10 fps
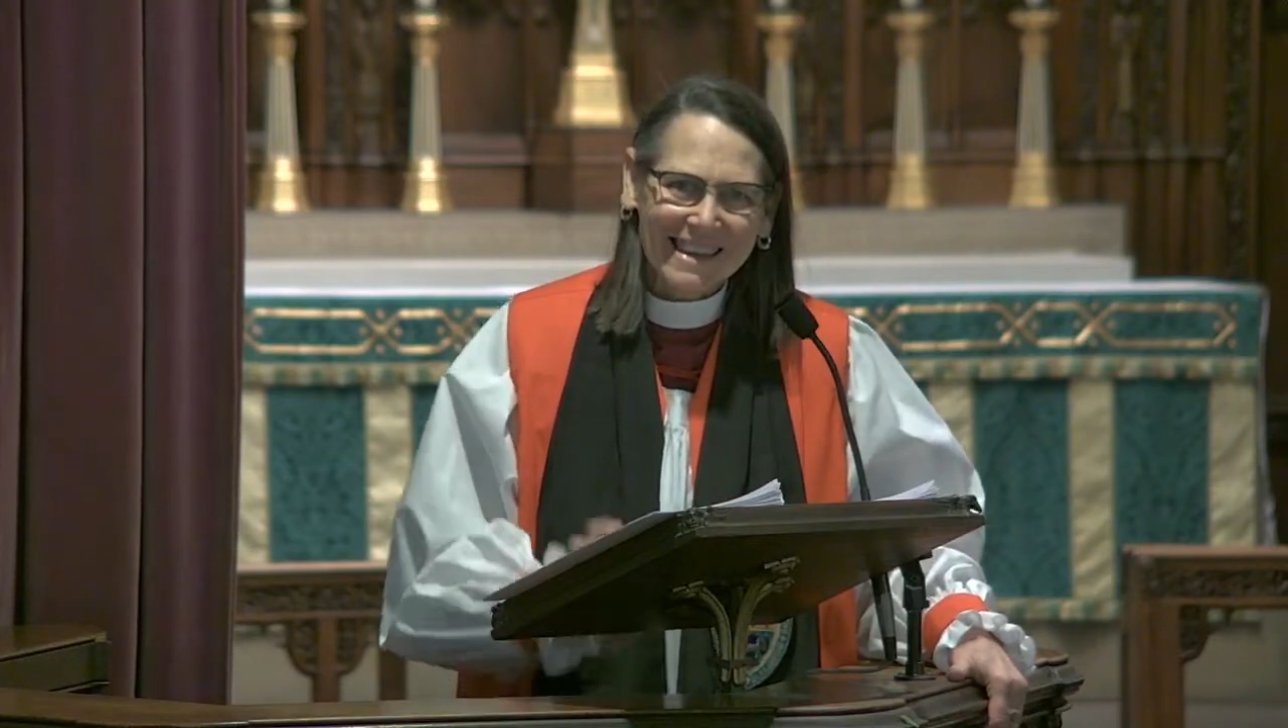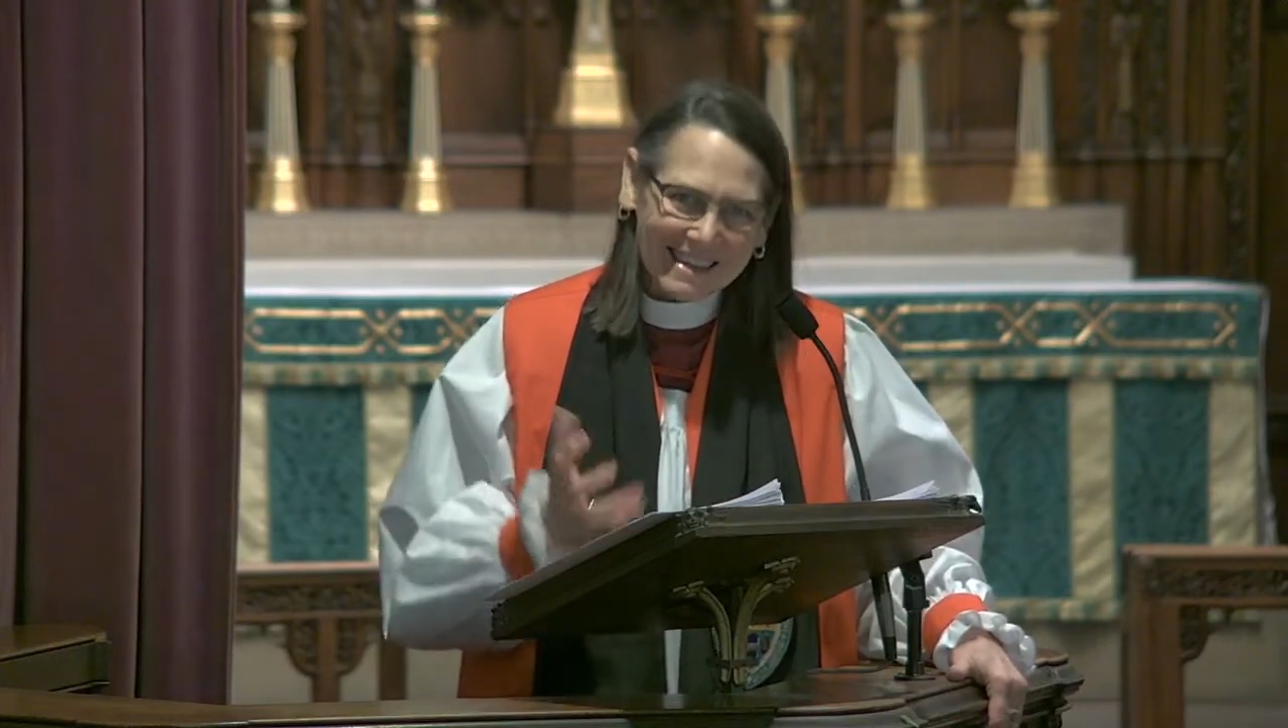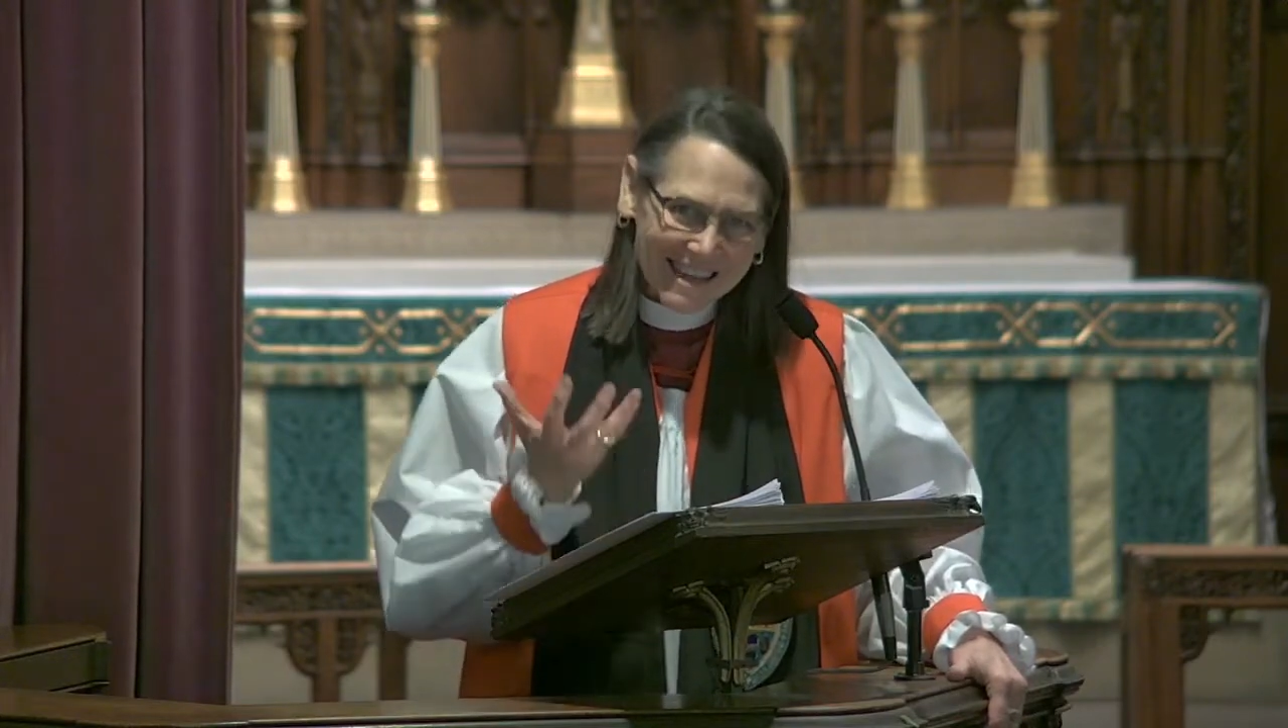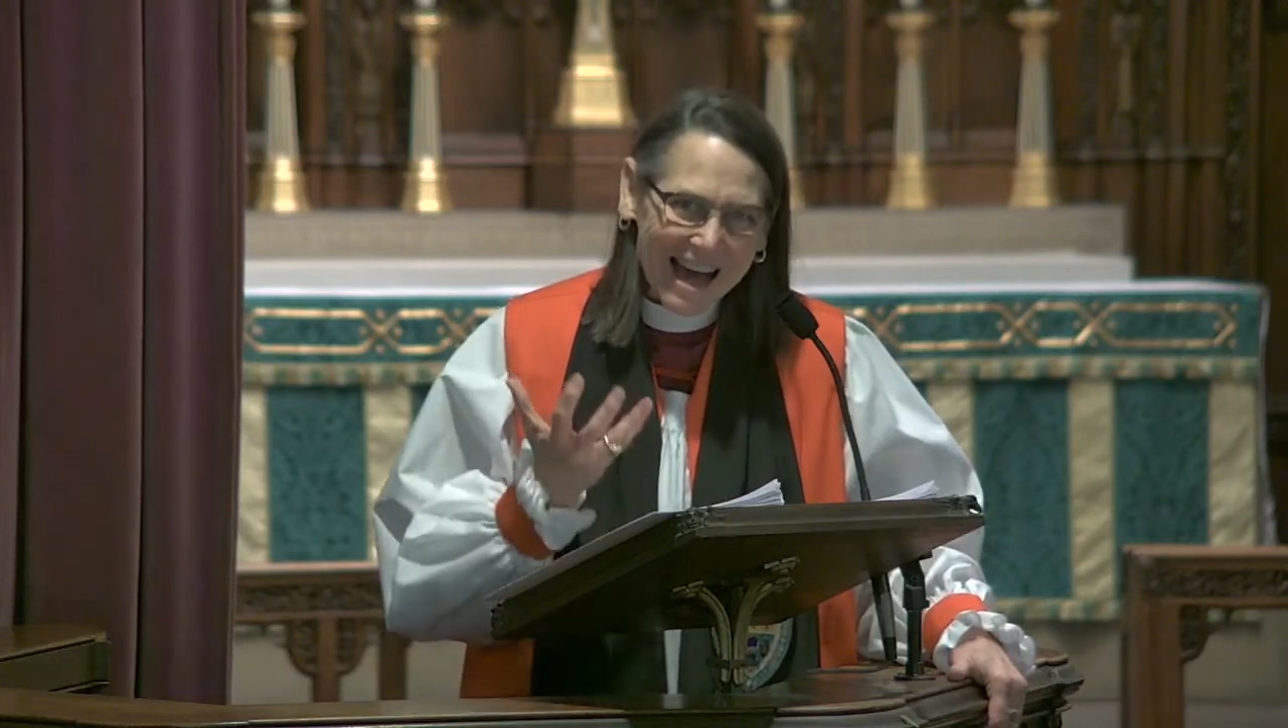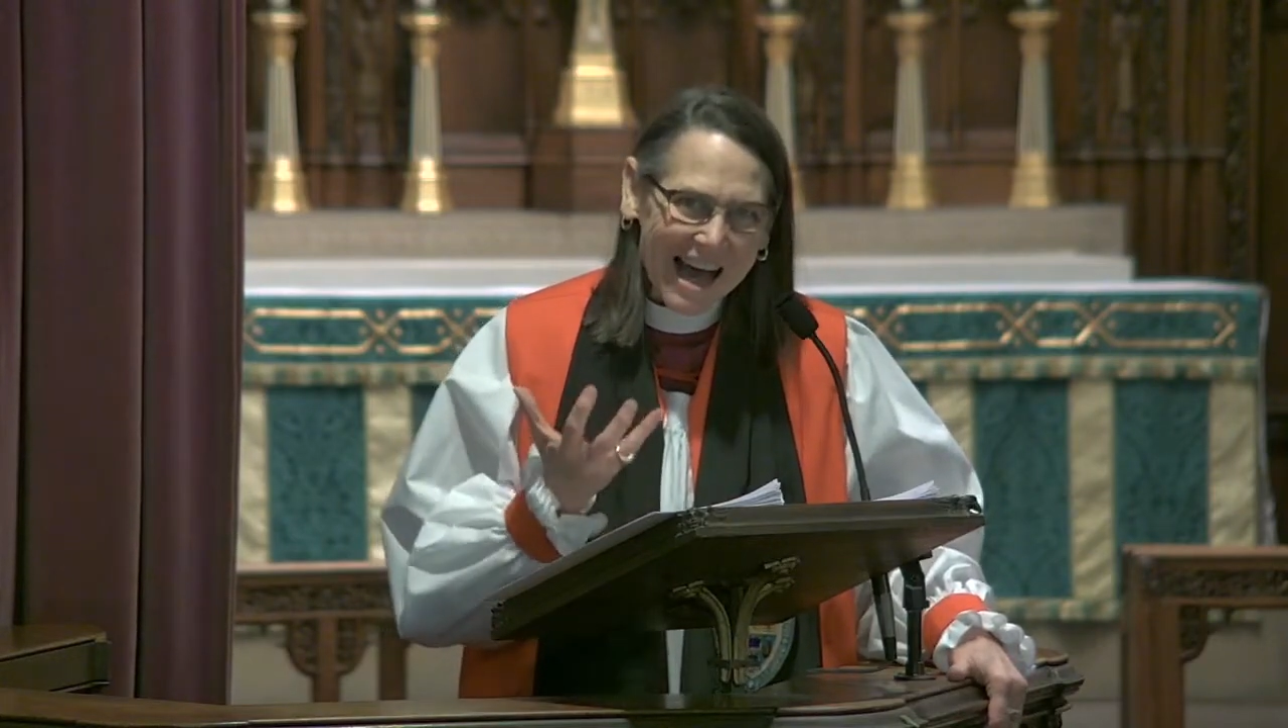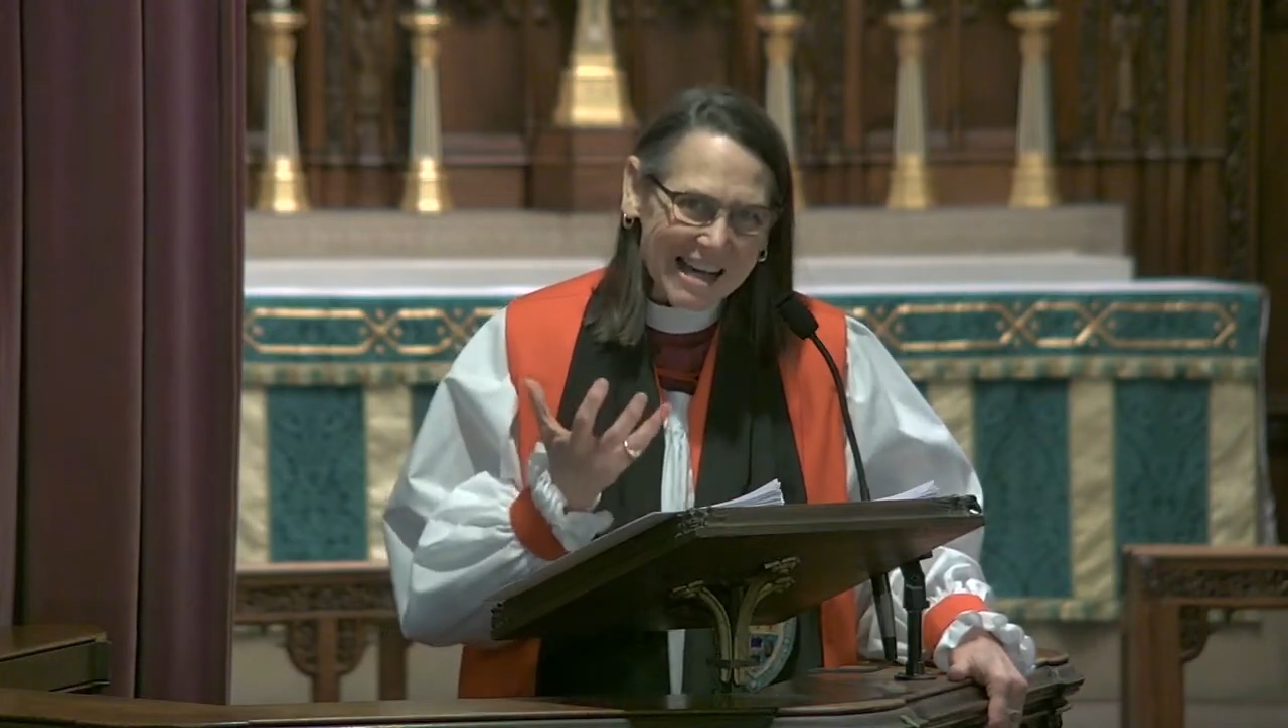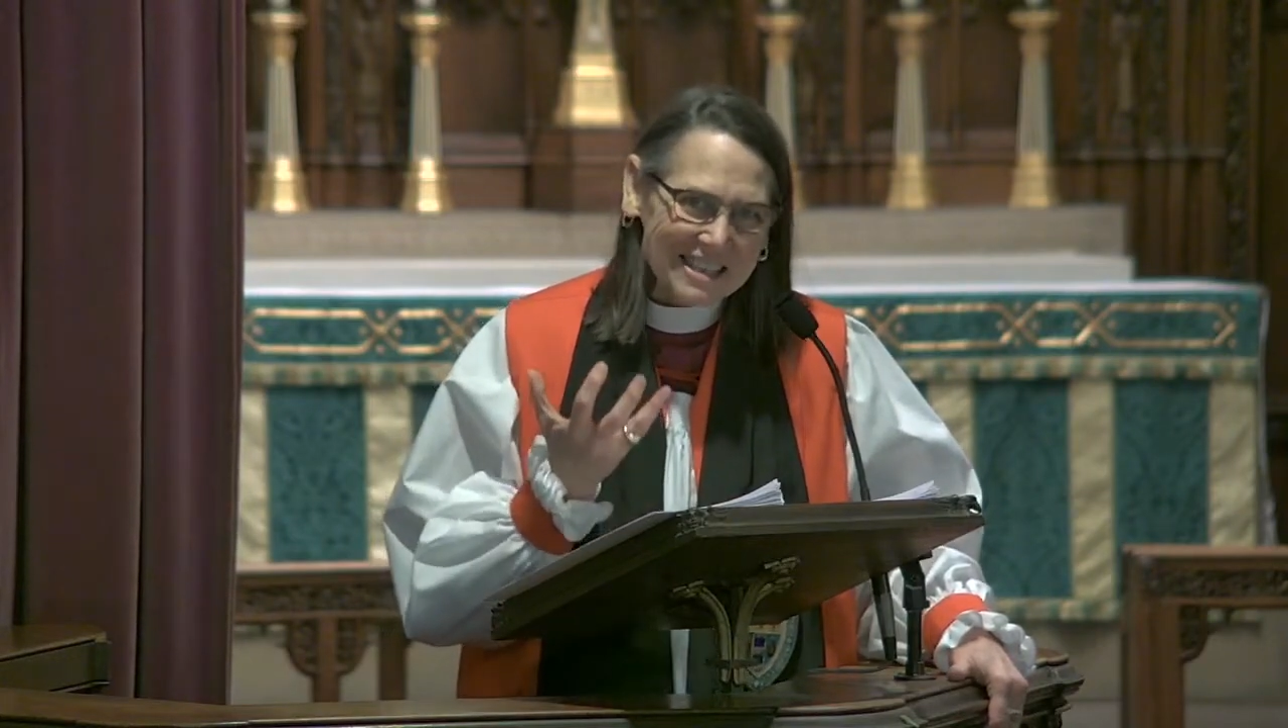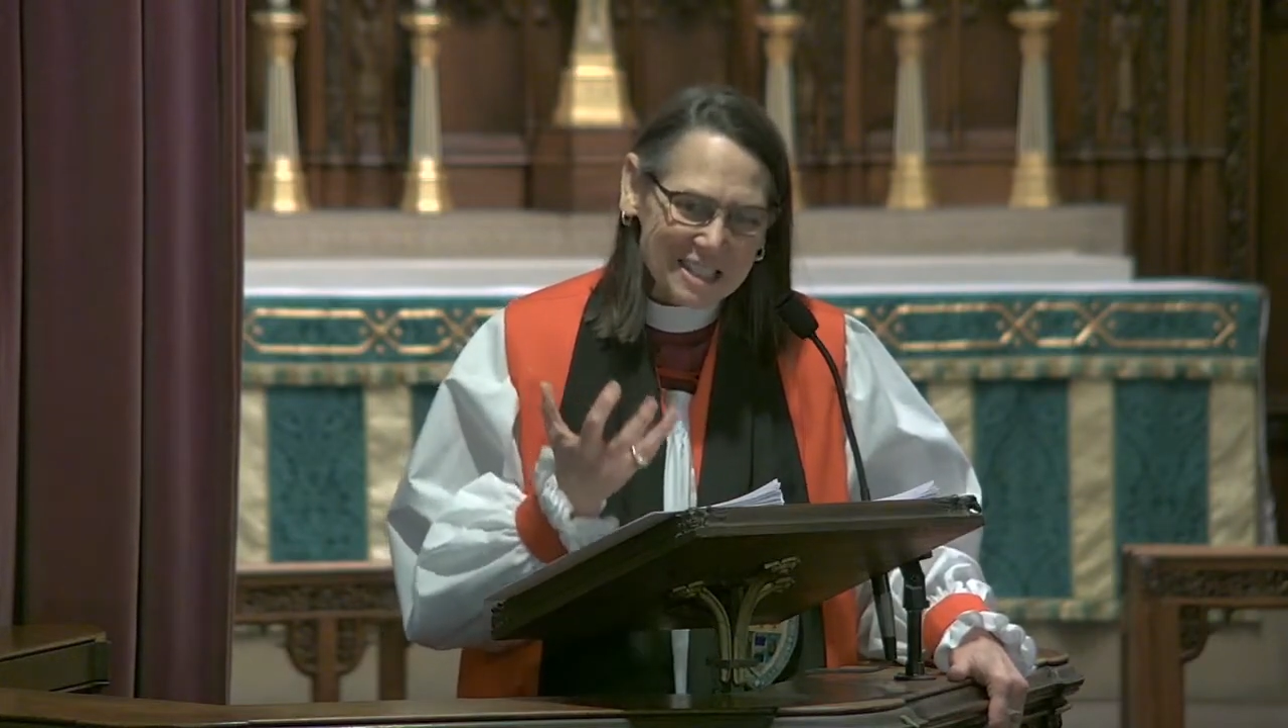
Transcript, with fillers: And God